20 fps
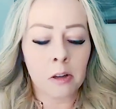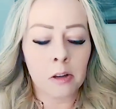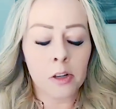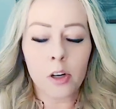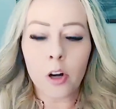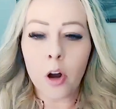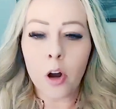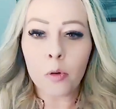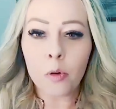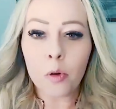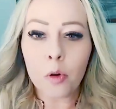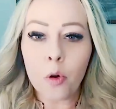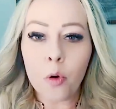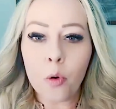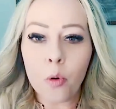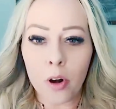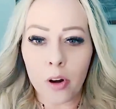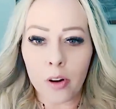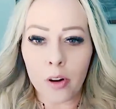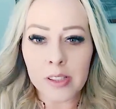your own
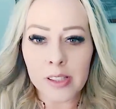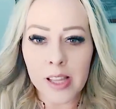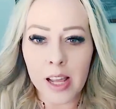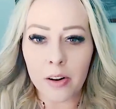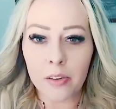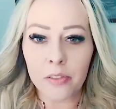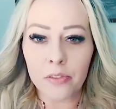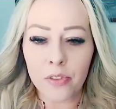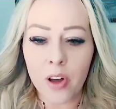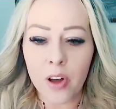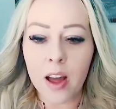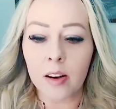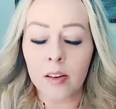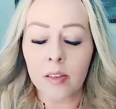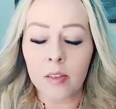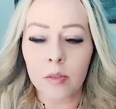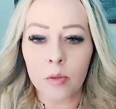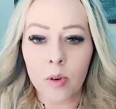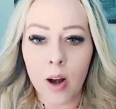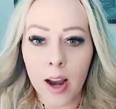quirks that are
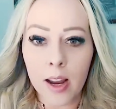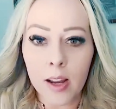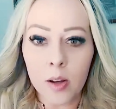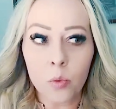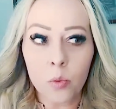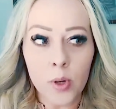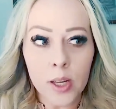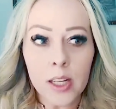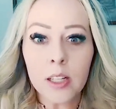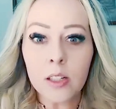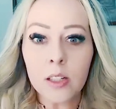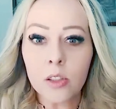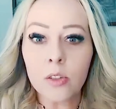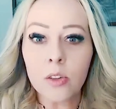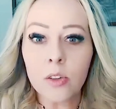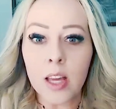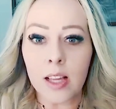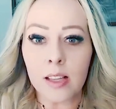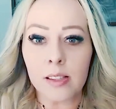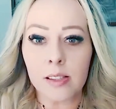fun, right? We can
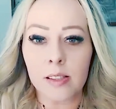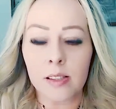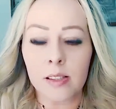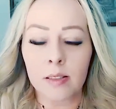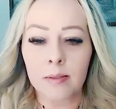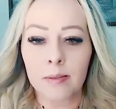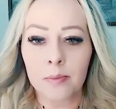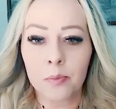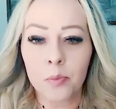do this.